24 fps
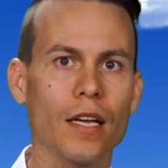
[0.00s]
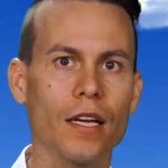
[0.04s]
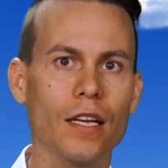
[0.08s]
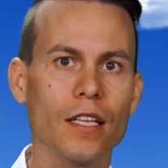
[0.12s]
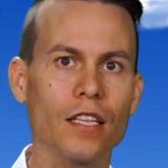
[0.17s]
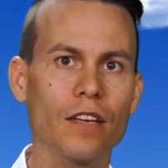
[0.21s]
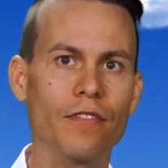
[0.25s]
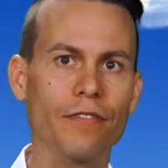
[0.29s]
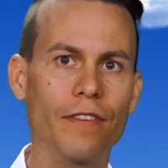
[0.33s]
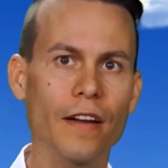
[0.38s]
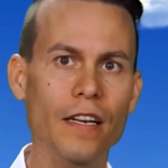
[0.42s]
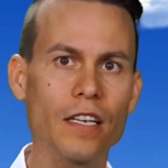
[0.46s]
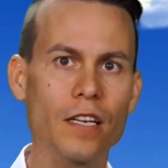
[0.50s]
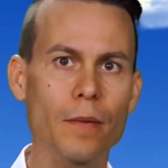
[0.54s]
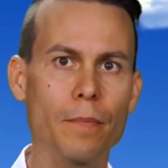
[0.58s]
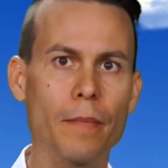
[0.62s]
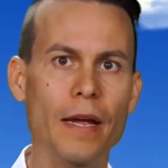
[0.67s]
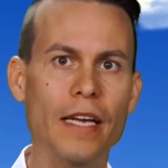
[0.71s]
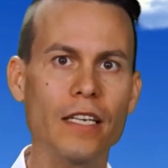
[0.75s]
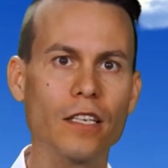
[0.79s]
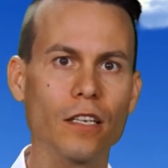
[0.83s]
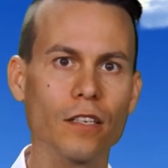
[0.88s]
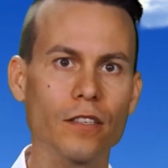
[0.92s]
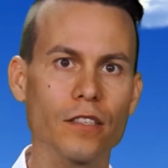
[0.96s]
The
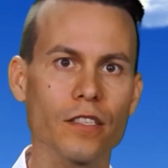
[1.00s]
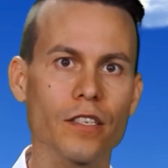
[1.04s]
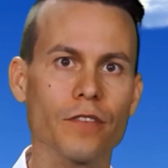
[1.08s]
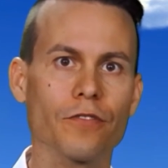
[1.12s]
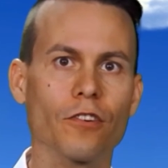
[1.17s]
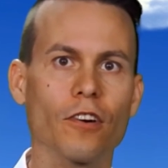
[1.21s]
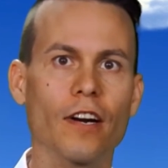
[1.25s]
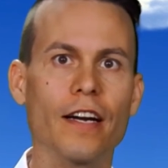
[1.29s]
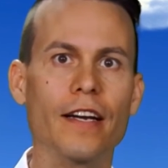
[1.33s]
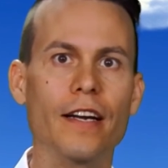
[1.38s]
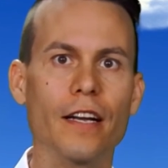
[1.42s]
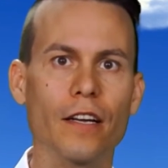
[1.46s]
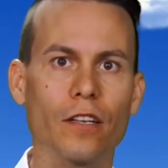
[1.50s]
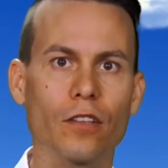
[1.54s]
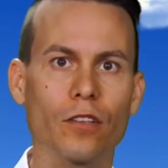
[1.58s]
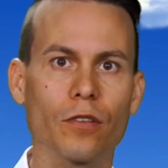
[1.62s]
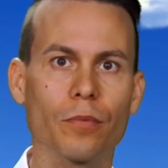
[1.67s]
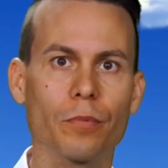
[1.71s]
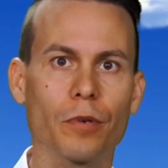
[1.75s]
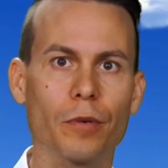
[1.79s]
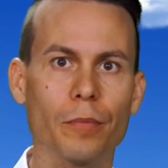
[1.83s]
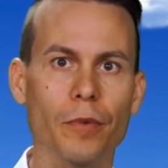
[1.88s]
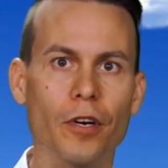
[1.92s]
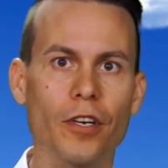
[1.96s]
fundamentals of great
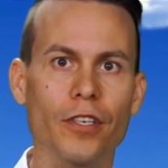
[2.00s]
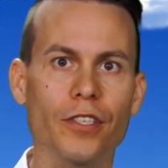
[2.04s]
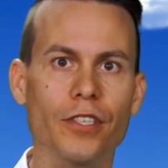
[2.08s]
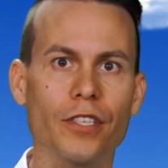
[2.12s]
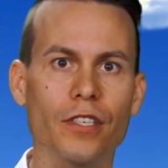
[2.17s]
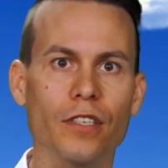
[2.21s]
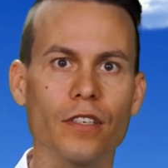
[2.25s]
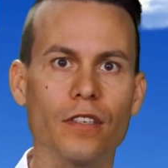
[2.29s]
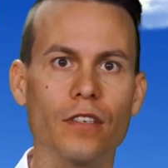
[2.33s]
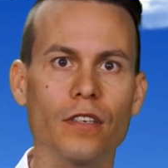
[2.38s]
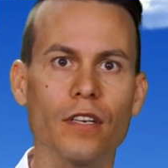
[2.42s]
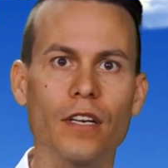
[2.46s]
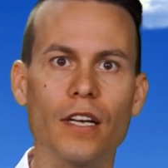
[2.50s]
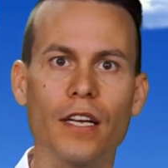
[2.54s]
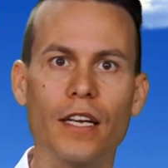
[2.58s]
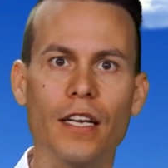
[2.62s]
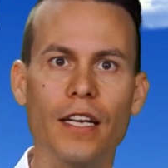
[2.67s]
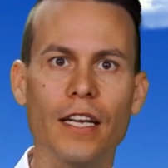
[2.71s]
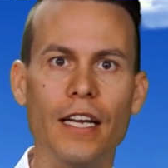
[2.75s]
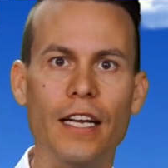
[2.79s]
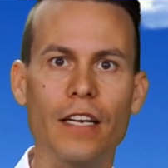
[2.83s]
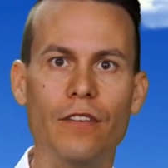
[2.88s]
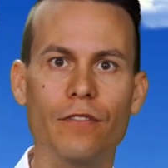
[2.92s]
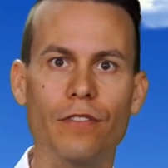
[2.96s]
health promotion
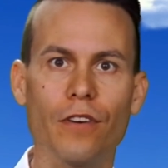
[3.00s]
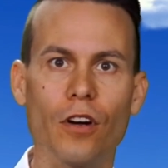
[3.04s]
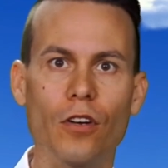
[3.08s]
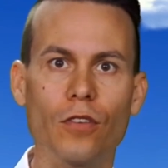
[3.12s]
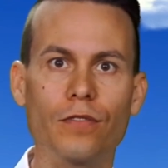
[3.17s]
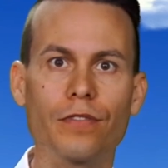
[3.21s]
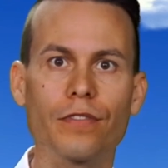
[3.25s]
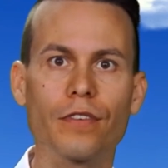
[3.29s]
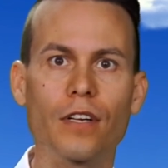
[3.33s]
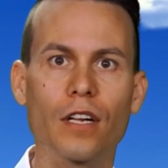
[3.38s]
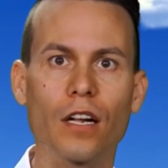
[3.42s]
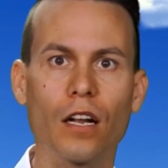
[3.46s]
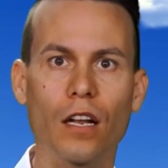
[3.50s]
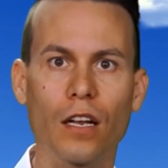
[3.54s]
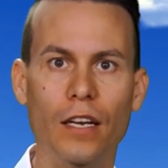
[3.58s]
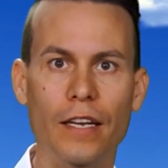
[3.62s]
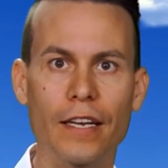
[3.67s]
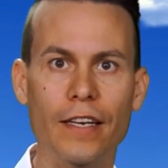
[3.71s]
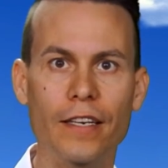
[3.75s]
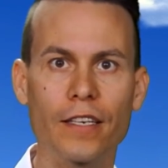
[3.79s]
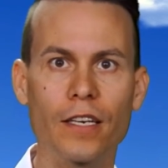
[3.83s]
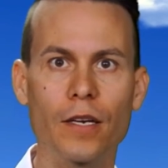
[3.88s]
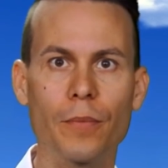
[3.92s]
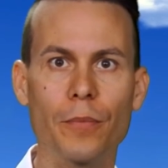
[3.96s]
involve
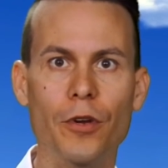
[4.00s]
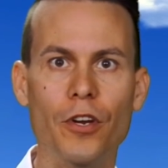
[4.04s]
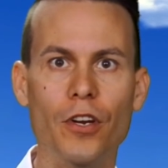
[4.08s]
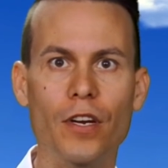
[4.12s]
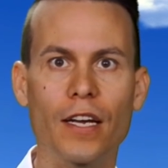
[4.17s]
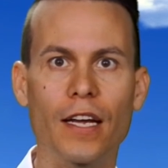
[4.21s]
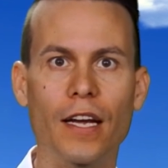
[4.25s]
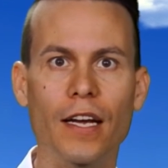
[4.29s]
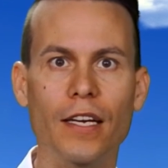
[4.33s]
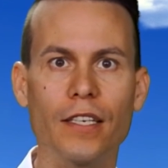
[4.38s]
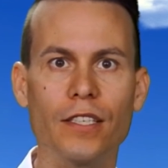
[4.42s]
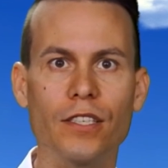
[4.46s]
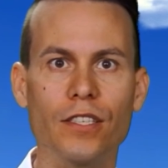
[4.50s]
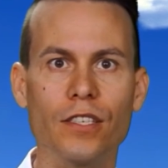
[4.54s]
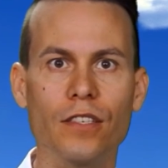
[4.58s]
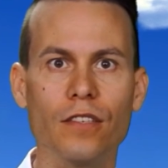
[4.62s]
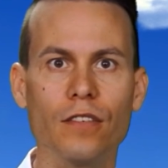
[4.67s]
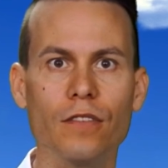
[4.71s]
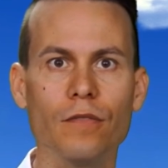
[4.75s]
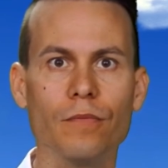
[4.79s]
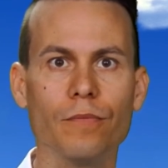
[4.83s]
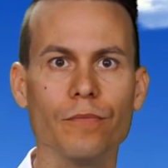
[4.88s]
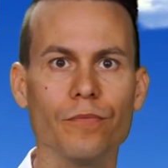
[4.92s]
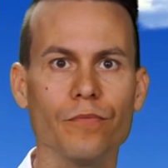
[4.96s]
clear
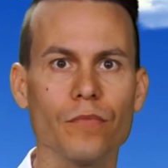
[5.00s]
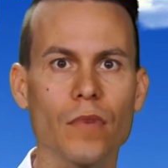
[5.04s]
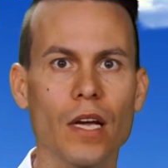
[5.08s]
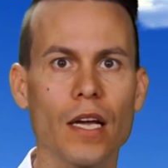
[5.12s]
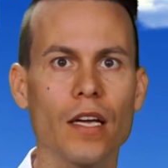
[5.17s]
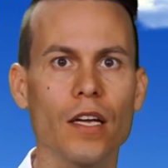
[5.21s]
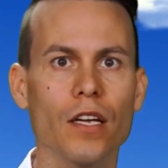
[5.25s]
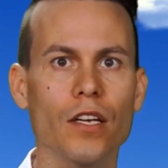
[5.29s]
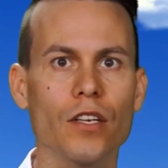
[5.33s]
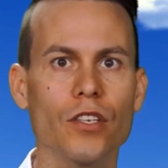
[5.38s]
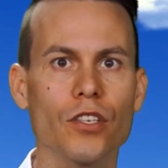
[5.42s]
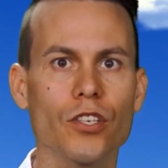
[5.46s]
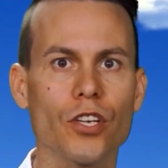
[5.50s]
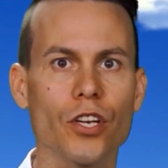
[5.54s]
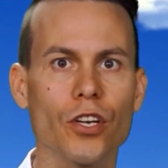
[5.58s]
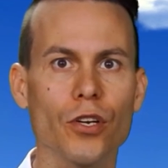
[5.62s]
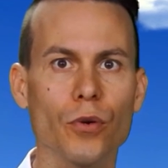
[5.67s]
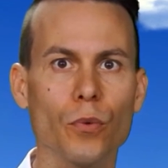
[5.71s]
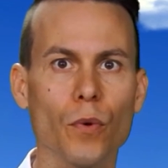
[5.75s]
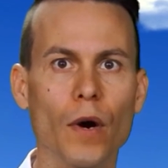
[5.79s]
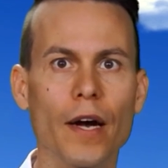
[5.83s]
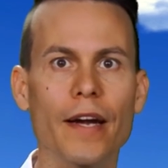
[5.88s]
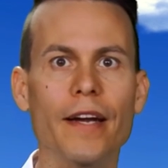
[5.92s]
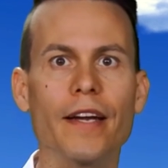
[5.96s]
communication,
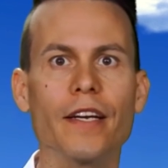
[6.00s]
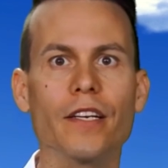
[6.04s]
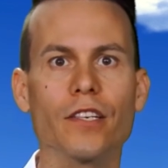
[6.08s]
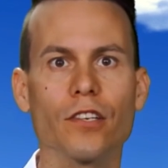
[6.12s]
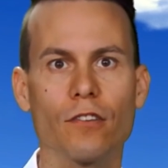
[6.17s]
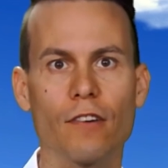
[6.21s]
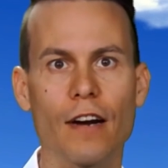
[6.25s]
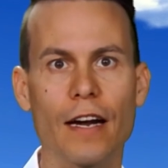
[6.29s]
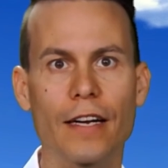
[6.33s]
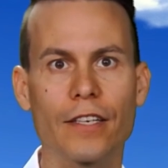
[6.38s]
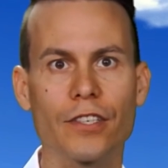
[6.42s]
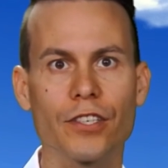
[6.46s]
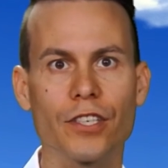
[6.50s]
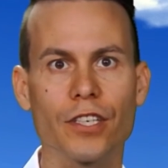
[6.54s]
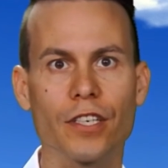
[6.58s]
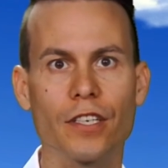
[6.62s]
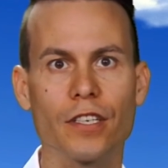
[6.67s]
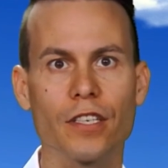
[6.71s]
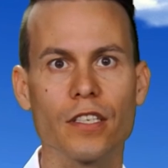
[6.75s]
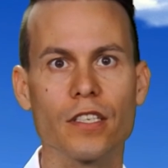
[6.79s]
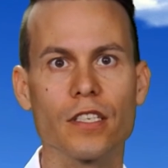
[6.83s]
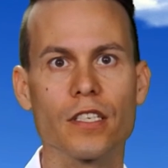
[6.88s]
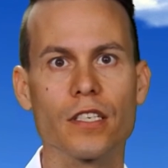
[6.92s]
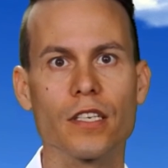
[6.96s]
two-way
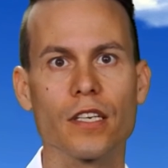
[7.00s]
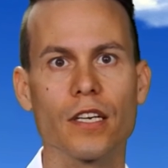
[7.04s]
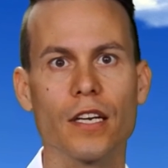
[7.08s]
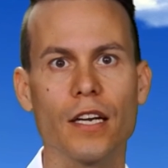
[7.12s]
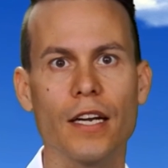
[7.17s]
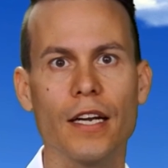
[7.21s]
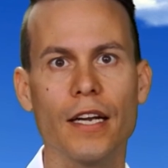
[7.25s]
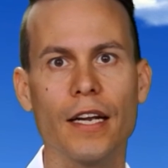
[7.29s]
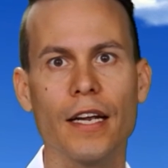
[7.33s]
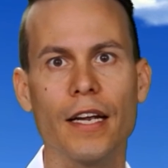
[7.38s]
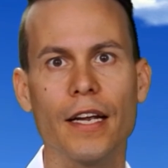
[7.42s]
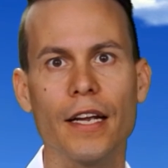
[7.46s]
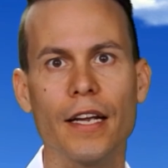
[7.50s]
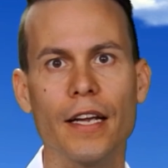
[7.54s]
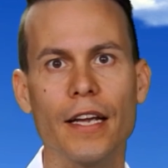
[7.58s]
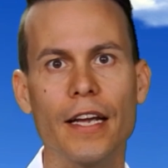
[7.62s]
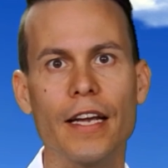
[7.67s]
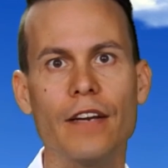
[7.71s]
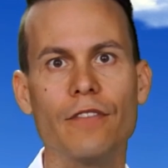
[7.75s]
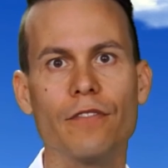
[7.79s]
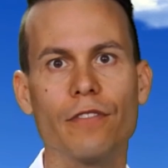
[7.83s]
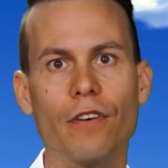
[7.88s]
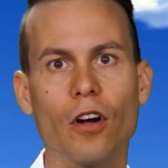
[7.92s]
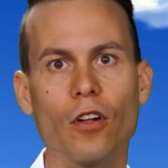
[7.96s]
interactions,
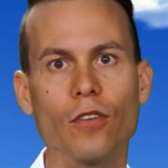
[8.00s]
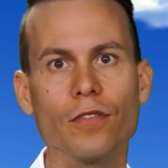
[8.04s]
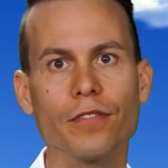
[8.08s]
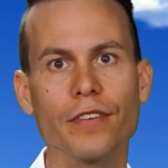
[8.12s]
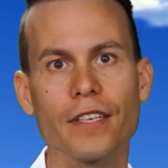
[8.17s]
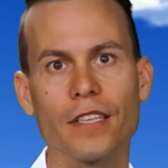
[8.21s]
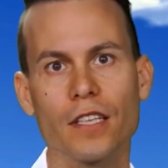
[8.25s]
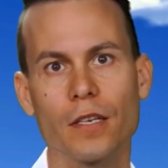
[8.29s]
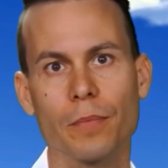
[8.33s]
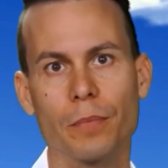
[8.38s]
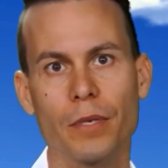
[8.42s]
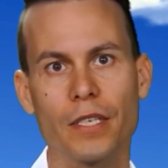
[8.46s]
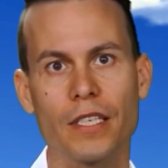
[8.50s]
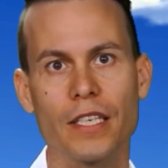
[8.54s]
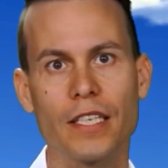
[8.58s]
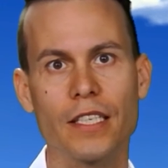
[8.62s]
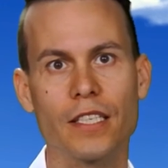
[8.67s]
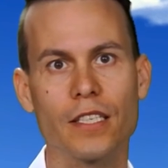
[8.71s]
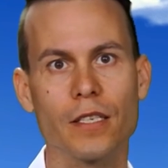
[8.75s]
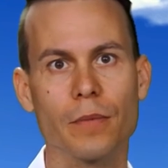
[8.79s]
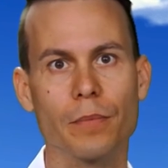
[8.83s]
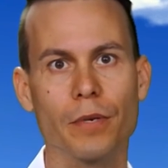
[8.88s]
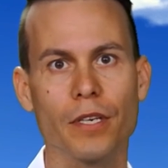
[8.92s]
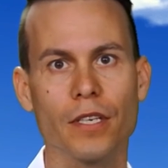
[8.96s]
involving the
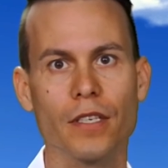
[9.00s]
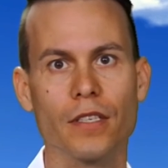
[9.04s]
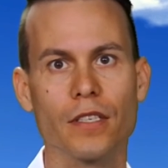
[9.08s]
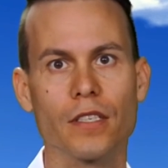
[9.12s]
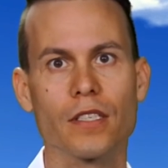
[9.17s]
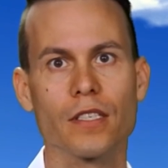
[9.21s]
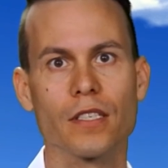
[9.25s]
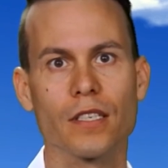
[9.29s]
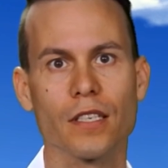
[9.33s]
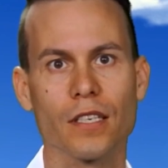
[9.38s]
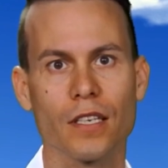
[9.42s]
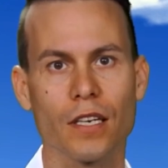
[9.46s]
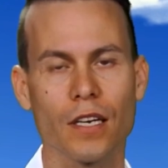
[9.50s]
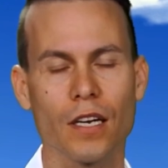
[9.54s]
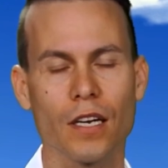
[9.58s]
participants,